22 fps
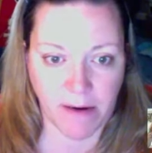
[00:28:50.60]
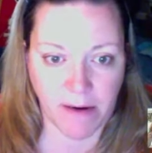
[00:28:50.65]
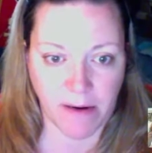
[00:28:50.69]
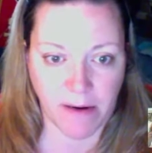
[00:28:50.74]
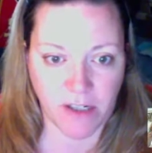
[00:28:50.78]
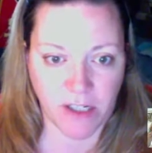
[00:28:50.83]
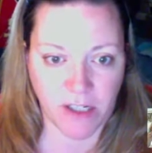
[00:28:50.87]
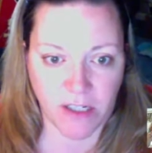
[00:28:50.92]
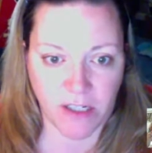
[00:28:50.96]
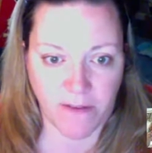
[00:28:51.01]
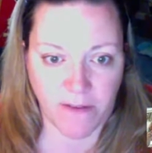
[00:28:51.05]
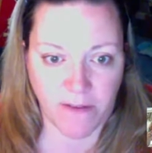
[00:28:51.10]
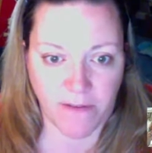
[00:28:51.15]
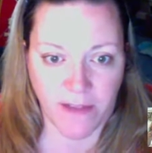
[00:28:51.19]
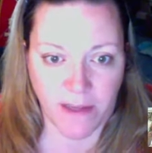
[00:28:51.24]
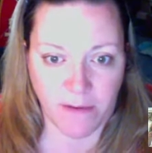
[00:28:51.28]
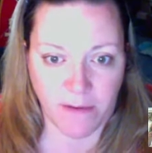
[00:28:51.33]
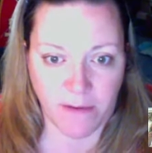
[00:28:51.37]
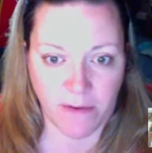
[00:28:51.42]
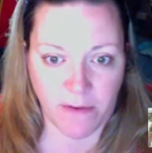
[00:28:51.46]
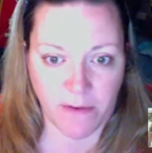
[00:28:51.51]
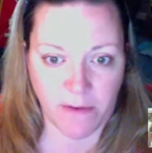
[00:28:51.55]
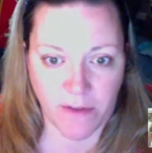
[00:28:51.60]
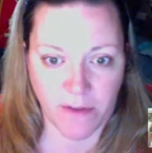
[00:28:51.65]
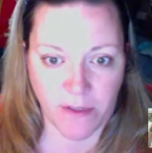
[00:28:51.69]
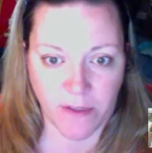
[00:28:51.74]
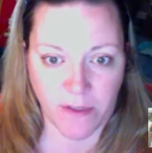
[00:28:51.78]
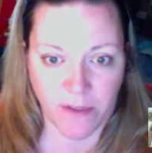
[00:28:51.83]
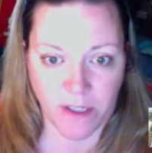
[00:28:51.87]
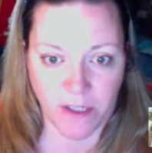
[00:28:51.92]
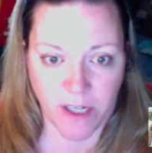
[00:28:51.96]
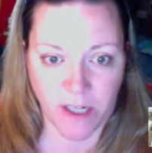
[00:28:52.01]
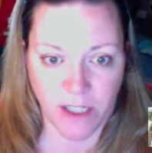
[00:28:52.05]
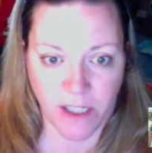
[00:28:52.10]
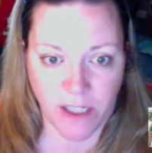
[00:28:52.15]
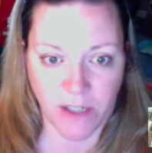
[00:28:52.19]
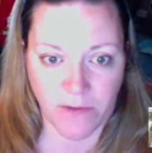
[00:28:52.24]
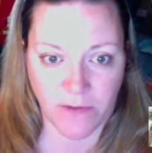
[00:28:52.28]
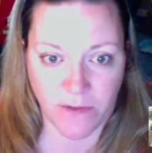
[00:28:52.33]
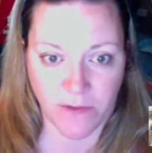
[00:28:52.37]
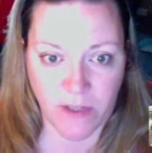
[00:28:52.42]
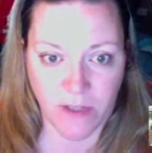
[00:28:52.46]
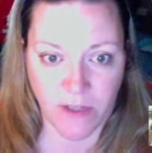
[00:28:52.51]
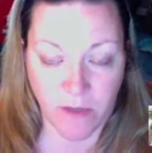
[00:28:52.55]
stuff and they refused to change it for
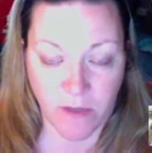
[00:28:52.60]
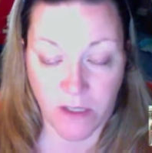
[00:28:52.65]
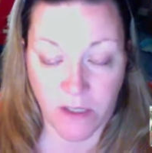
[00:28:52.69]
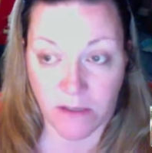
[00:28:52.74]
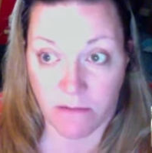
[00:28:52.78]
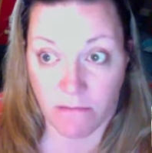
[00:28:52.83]
some reason.